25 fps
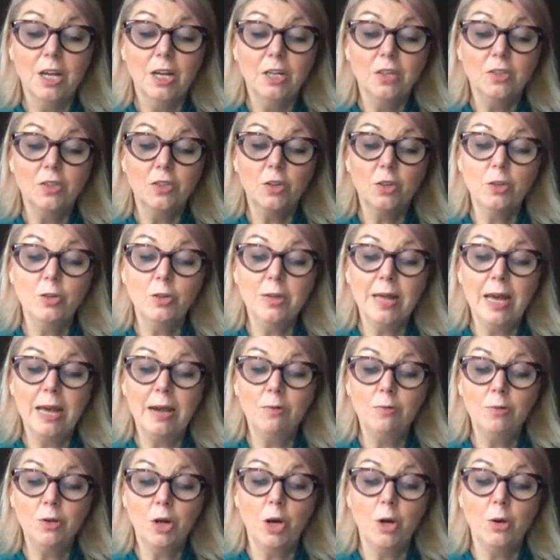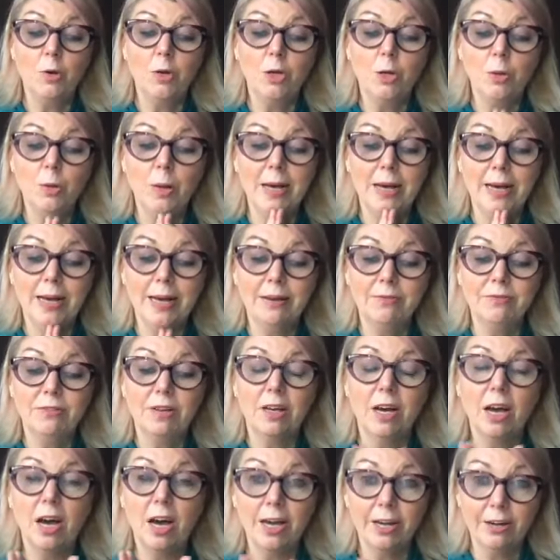So you now know you have
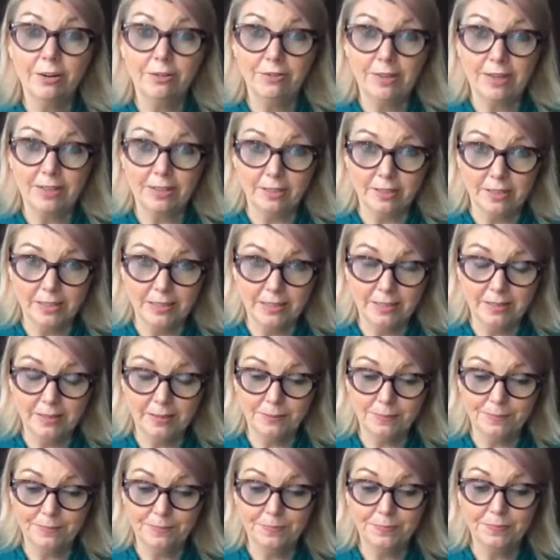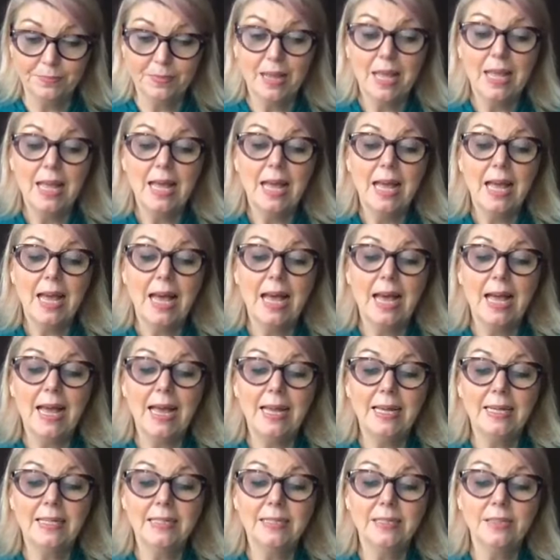higher faculties.
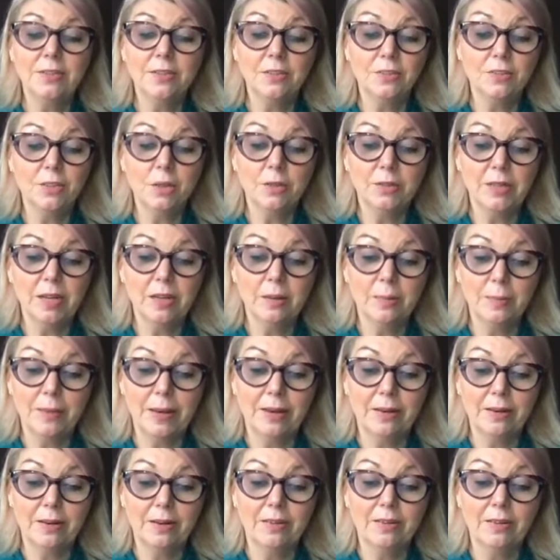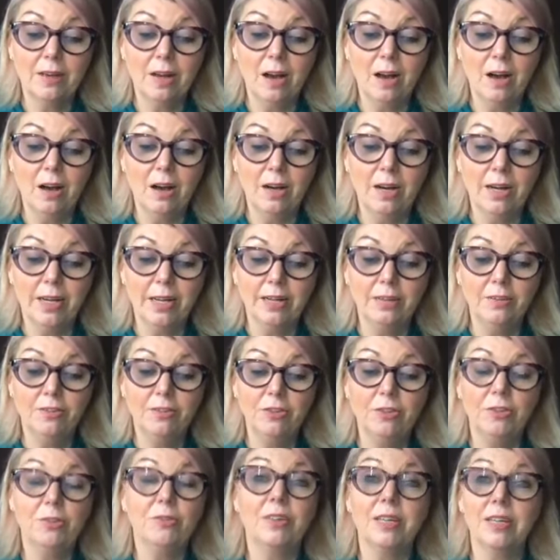And there's no doubt about it, I
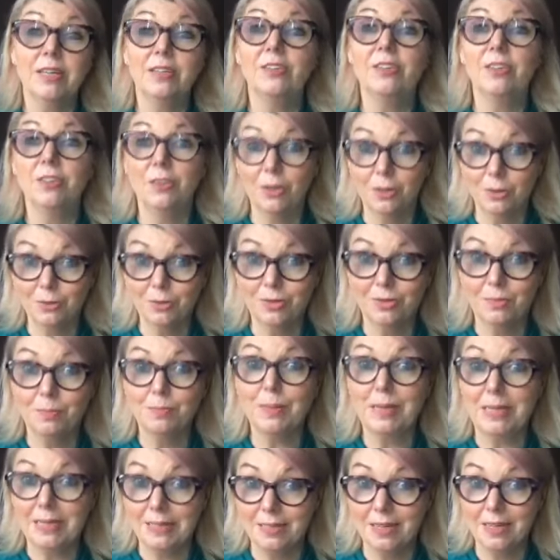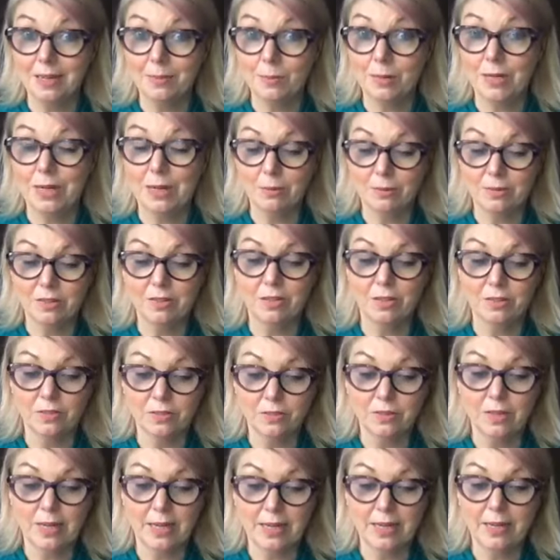tuned into those big time when I was in
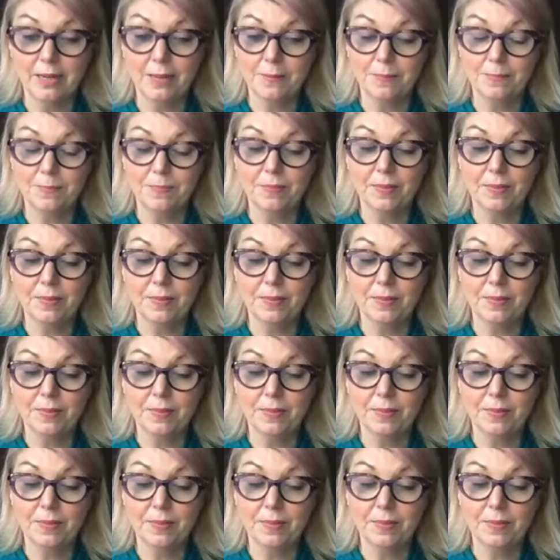Australia.